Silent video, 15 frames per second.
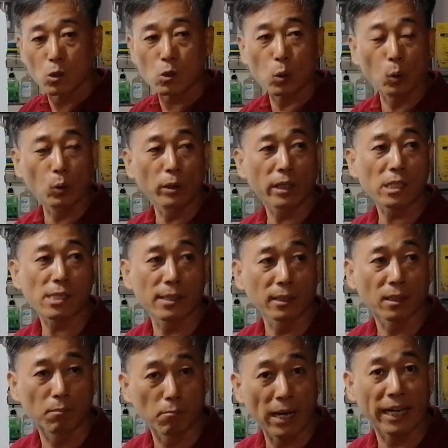Soul is
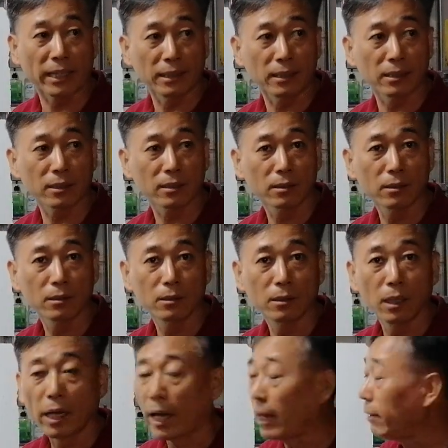the mind.
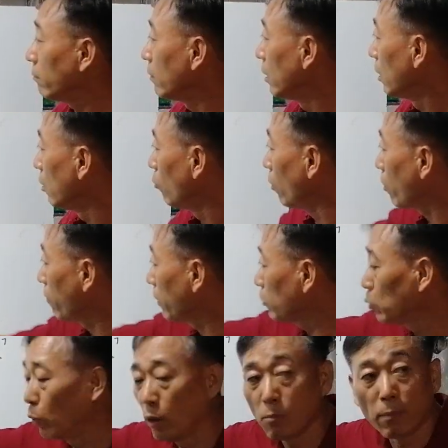And what
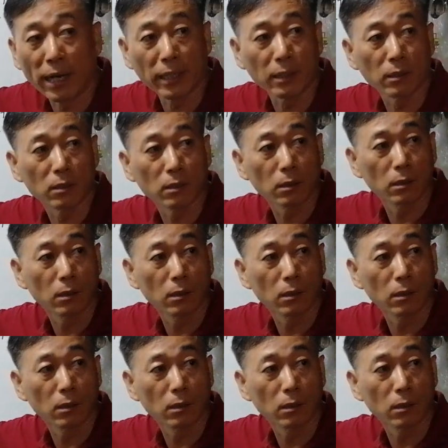about your mind?